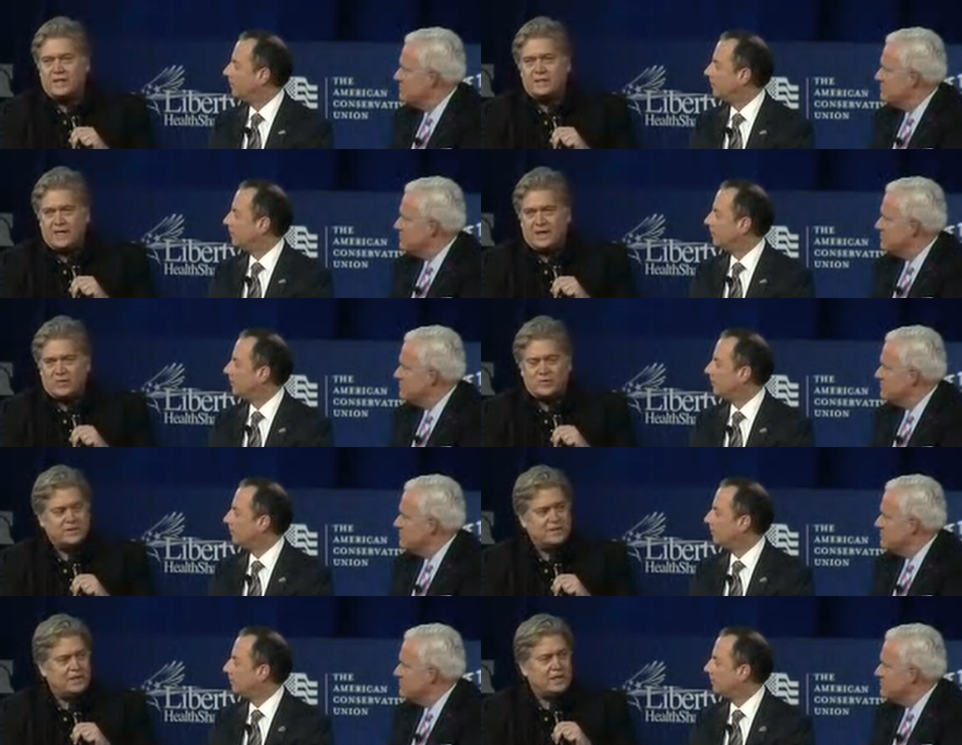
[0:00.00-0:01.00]
Speaker 1: a doubt,
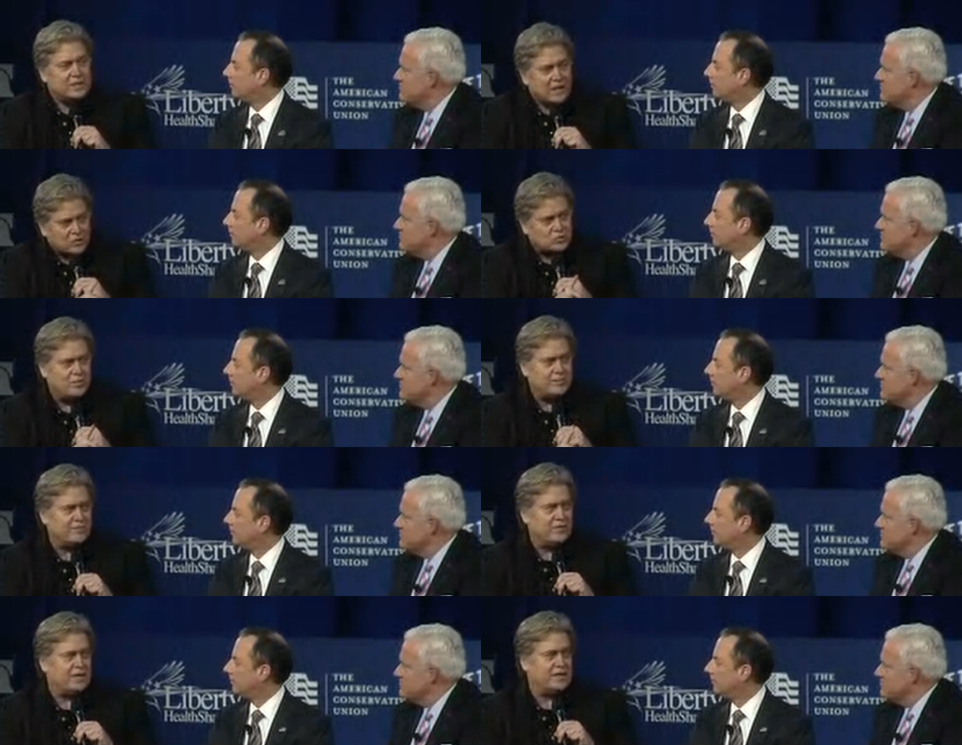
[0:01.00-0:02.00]
and Donald Trump
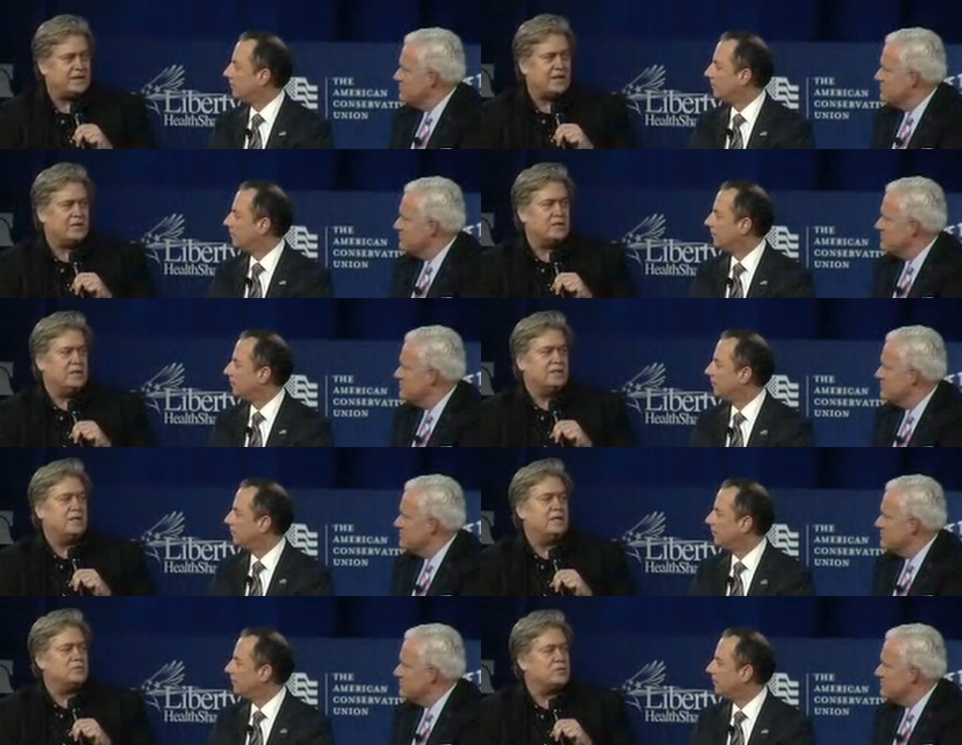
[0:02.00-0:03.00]
never had a doubt
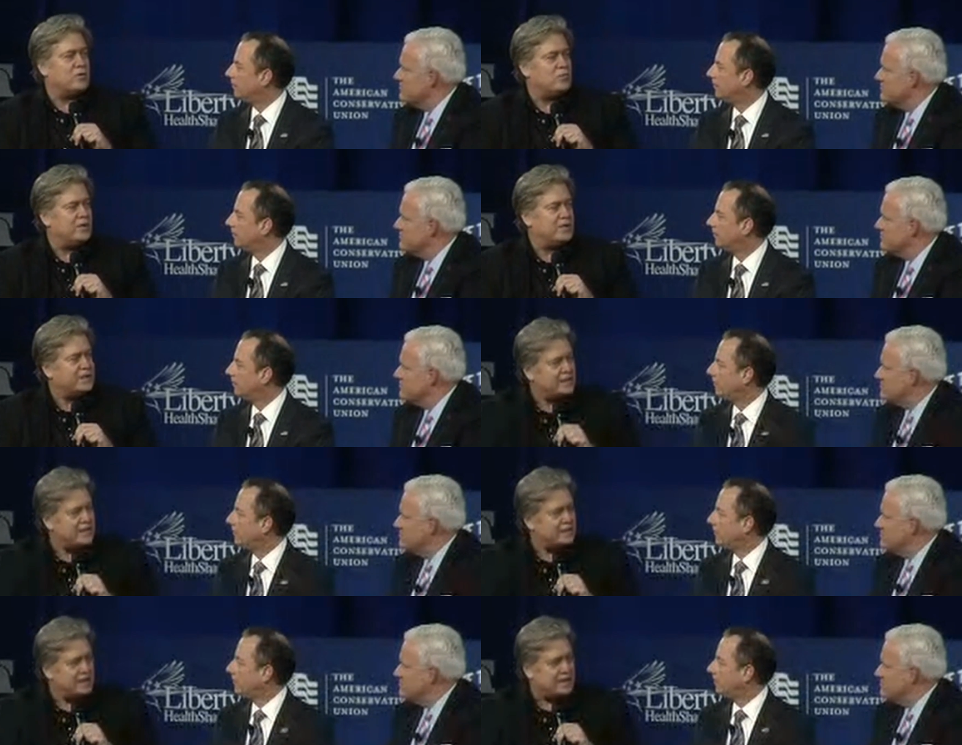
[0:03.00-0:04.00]
that he was going to win.
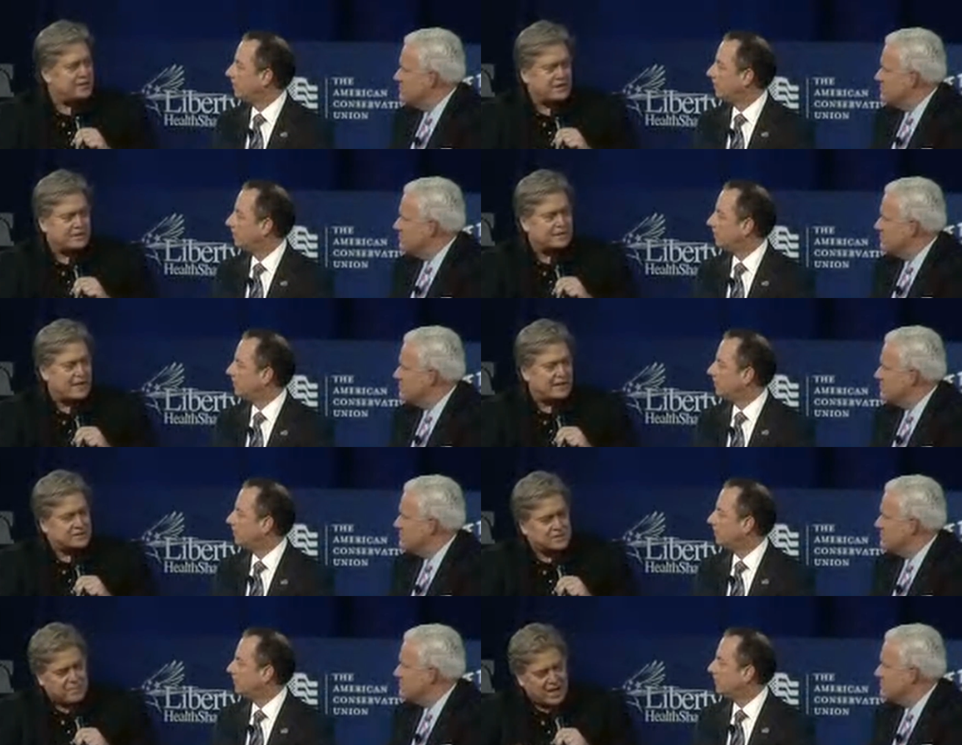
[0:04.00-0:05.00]
And, and I think that that
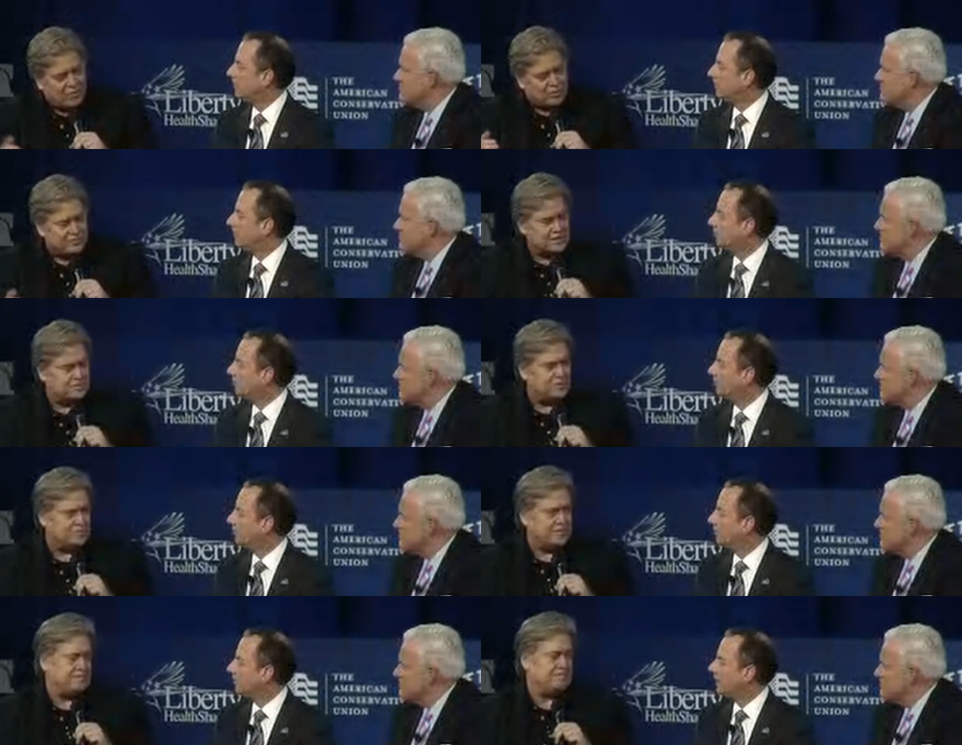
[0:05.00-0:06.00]
is the power of this
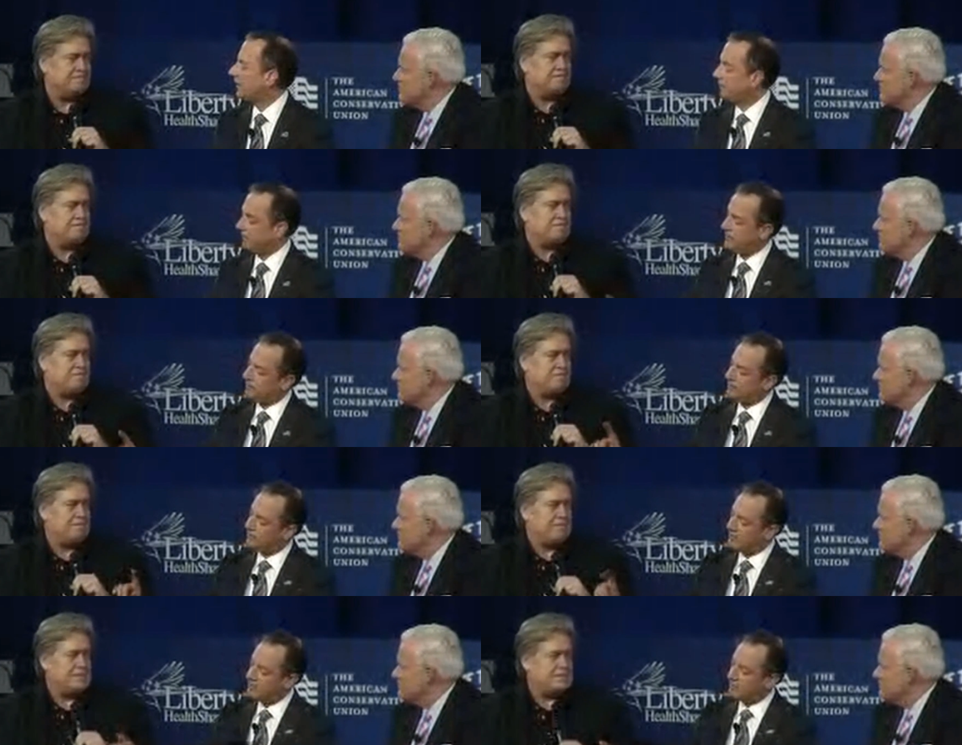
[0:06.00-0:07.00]
movement.
Speaker 2: And, and uh,
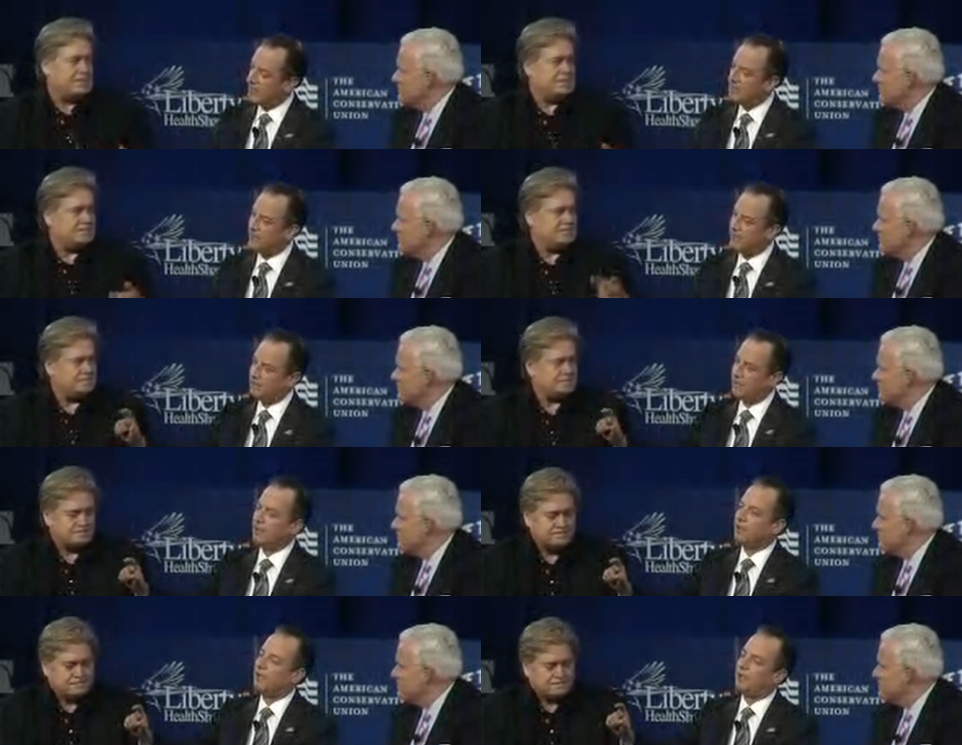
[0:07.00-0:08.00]
to, on top of that,
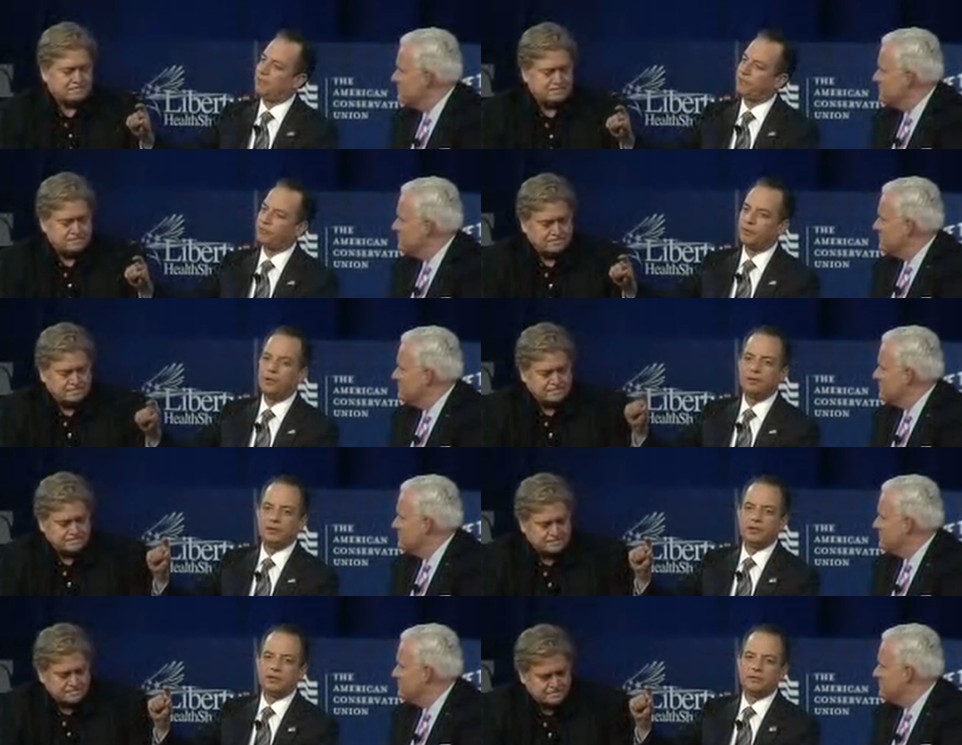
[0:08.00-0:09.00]
uh, first of all,
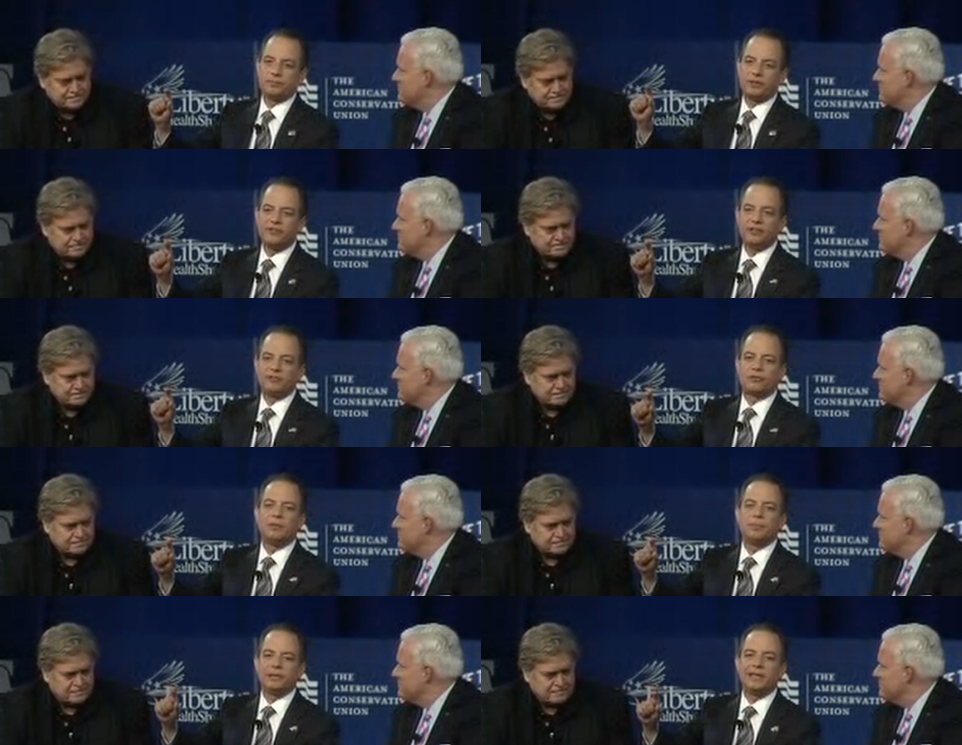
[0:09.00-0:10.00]
President
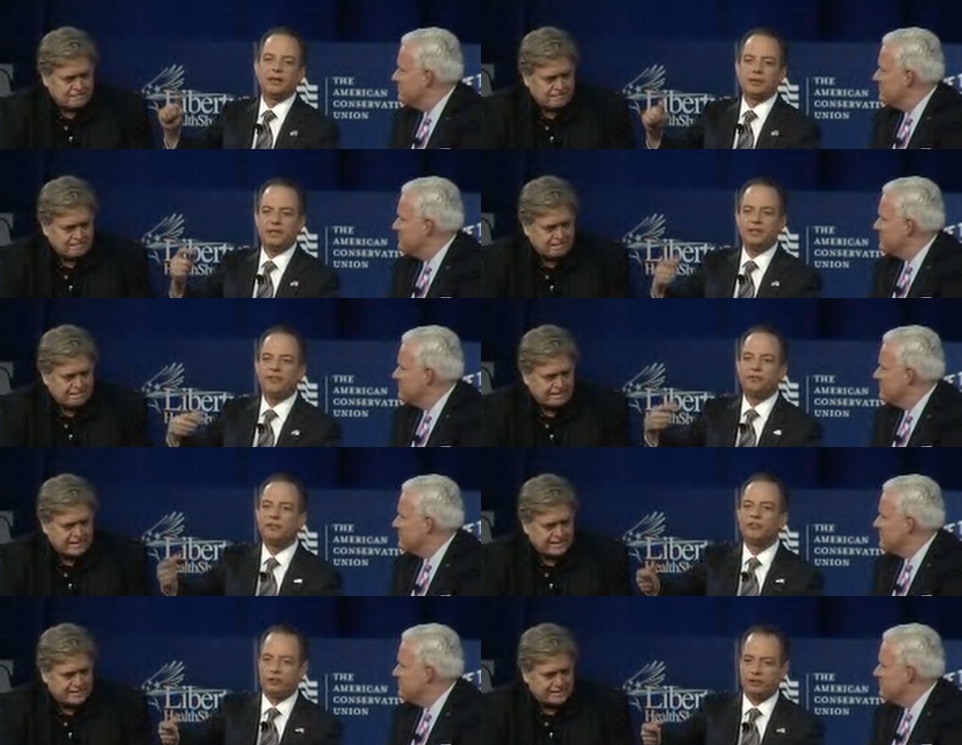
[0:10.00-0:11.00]
Trump laid out his
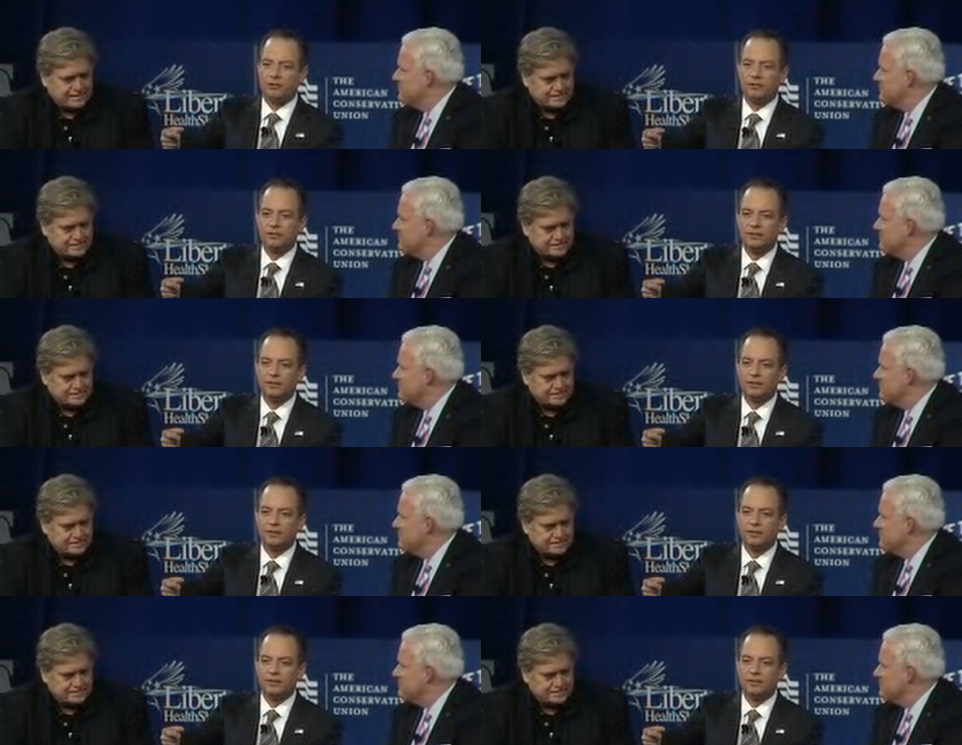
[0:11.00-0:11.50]
vision,